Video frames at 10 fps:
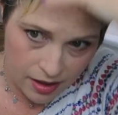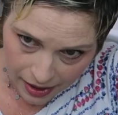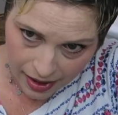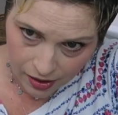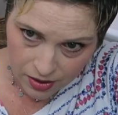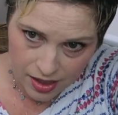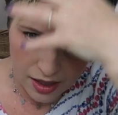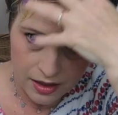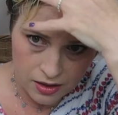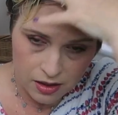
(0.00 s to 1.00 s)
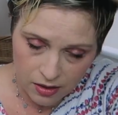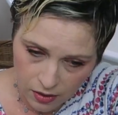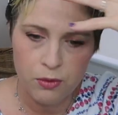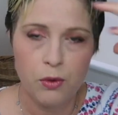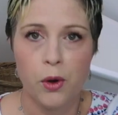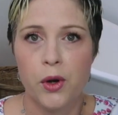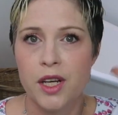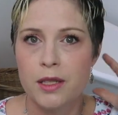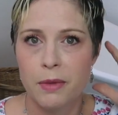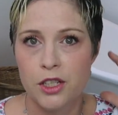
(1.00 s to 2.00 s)
my hair does pull forward,
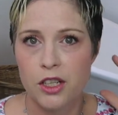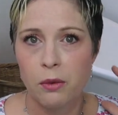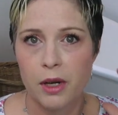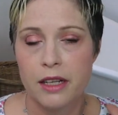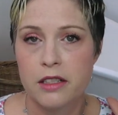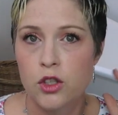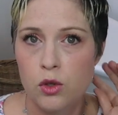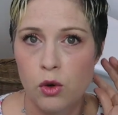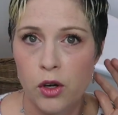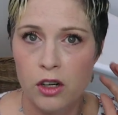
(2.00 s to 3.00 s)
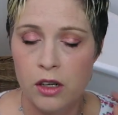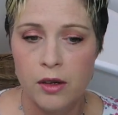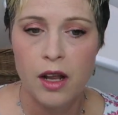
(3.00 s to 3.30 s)
especially when it's shorter.